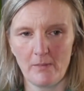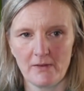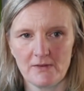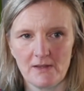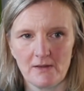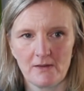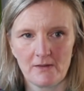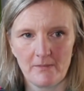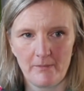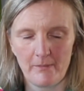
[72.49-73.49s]
But
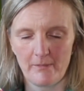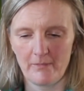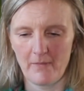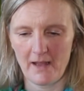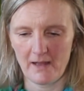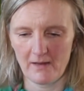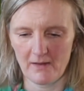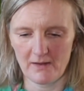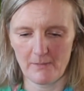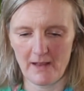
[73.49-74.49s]
since making
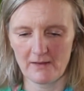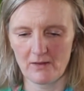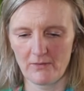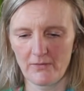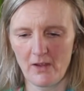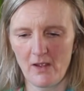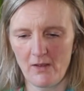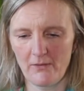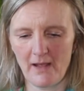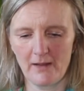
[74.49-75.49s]
this mask, I've
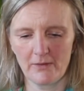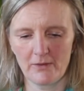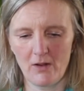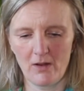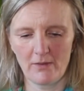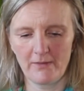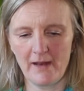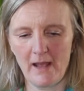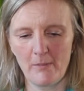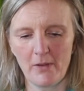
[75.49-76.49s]
found there are
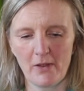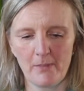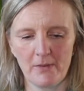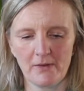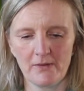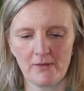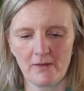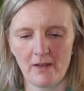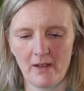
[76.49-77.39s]
now purpose